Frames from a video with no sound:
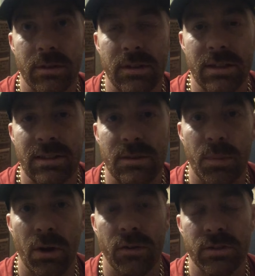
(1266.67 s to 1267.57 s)
Disney
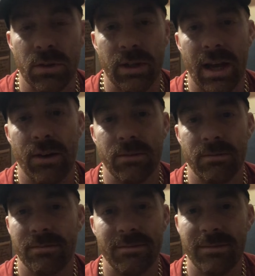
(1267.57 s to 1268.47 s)
spin offs don't count.
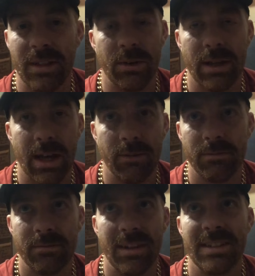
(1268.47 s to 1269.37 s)
They don't count.
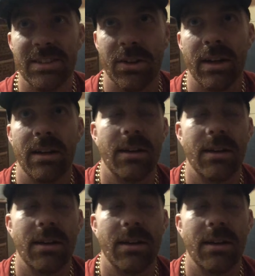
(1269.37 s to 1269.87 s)
Sorry.